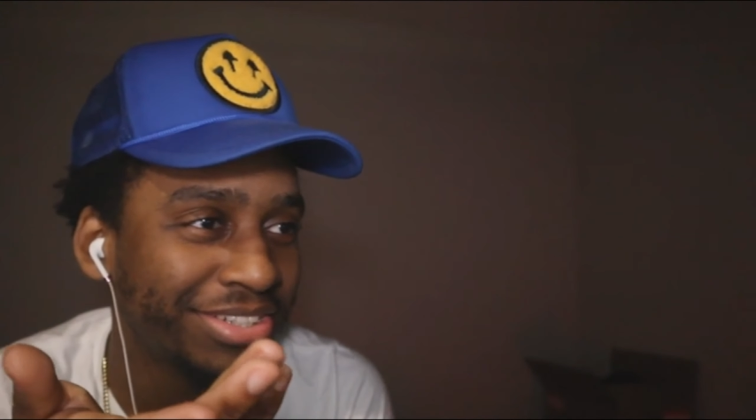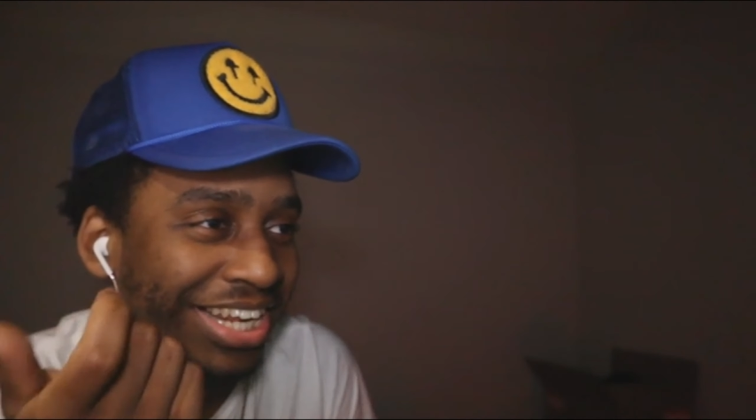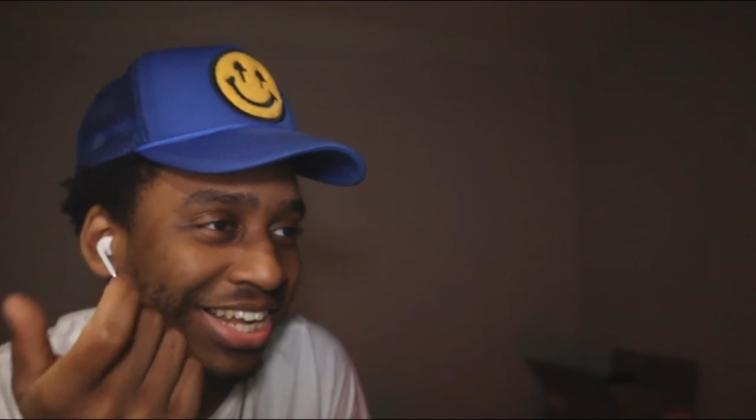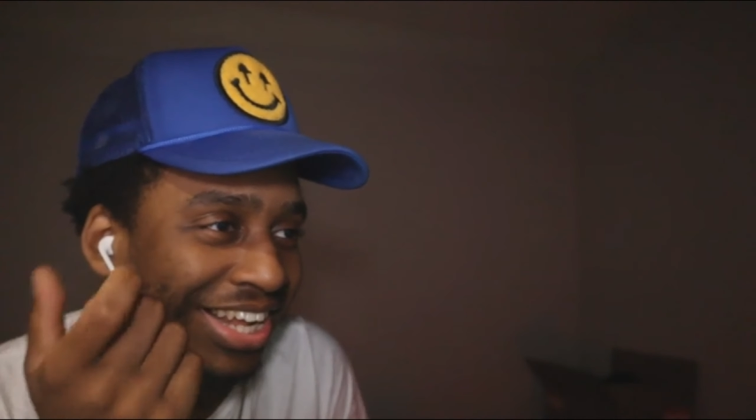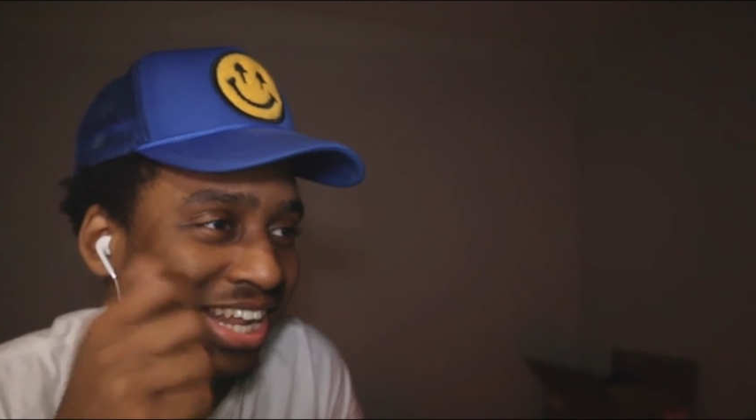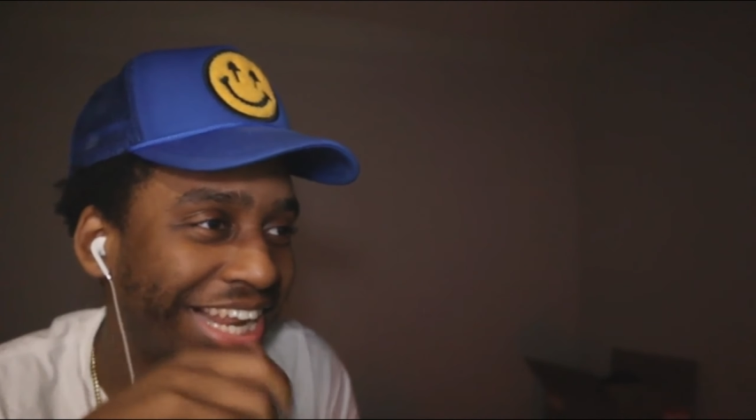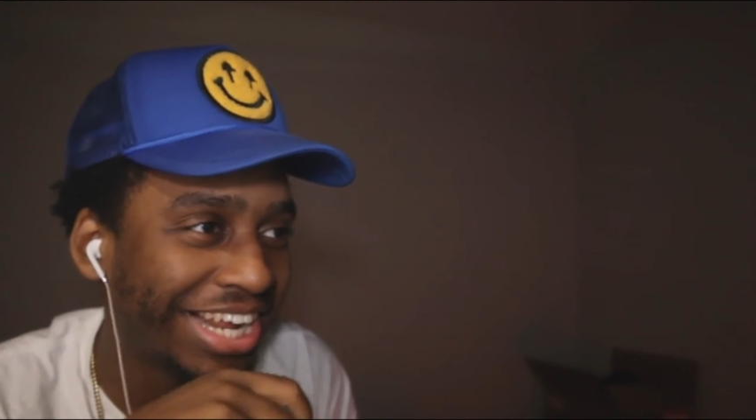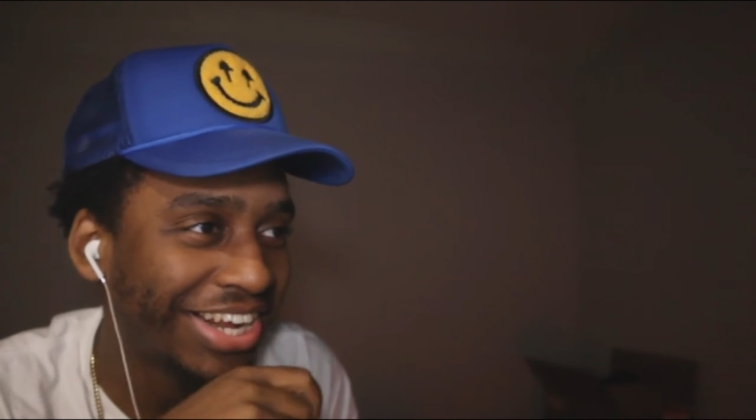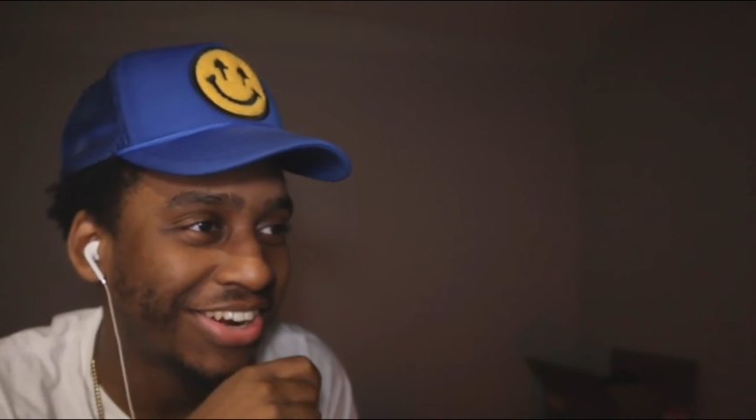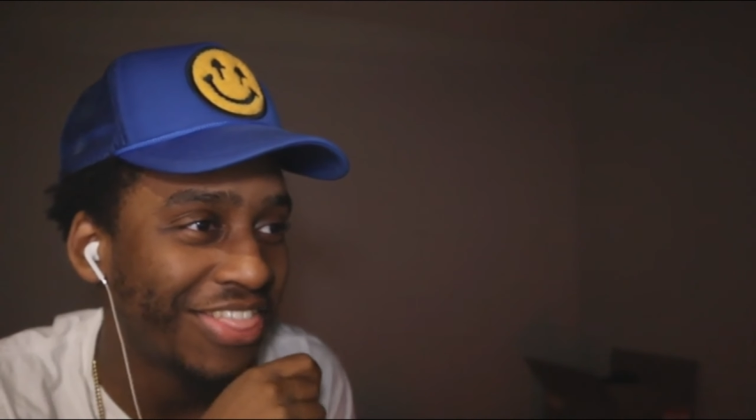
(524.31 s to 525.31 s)
They're
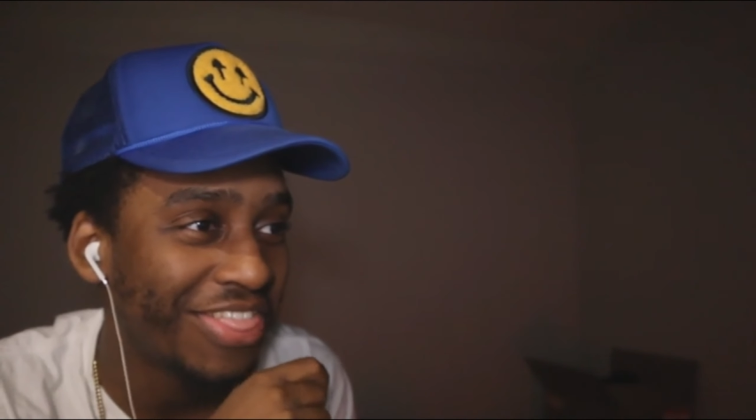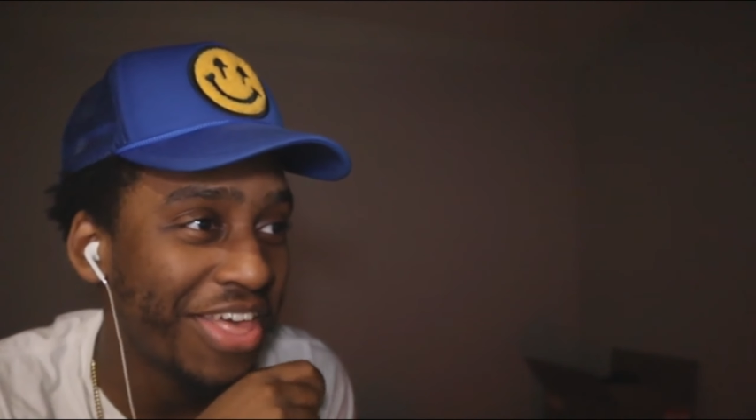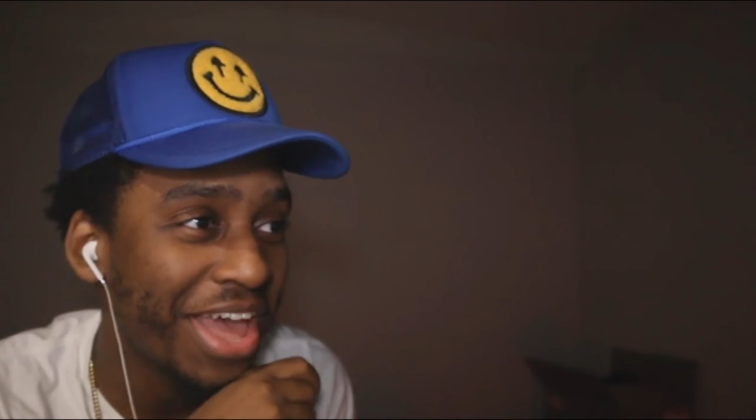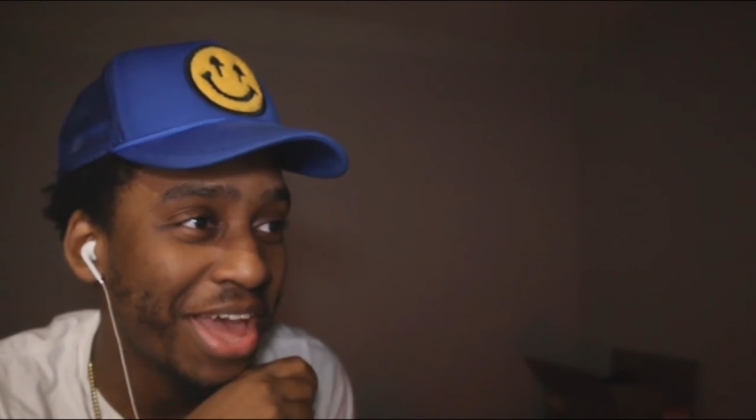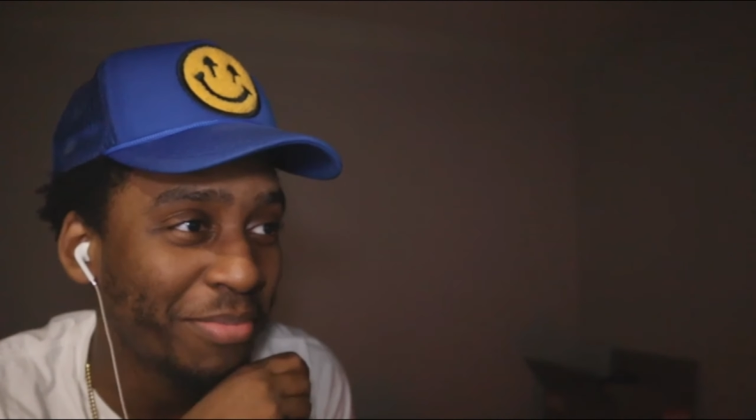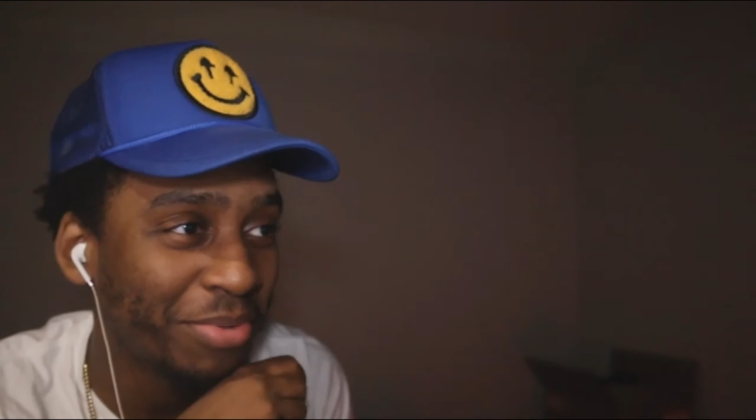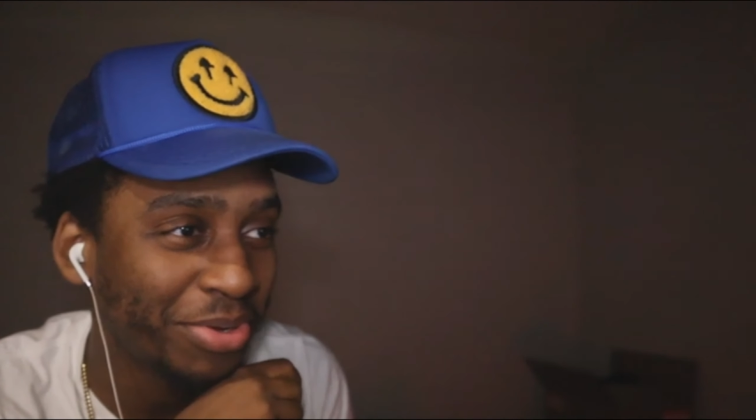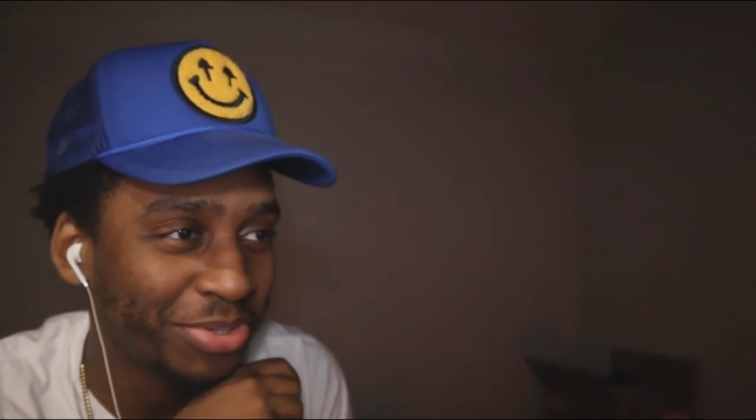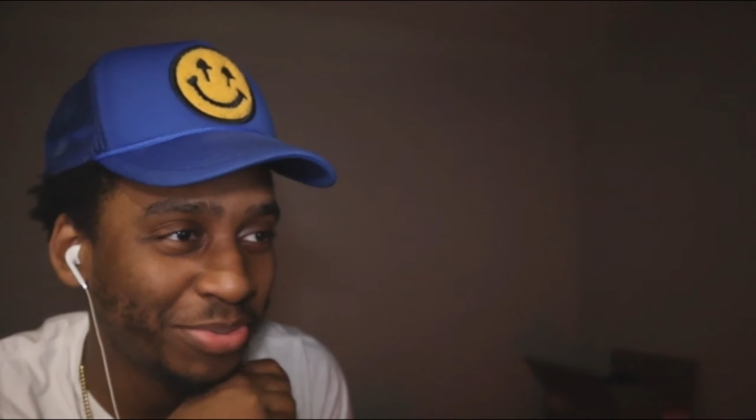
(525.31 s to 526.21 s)
not carrying that much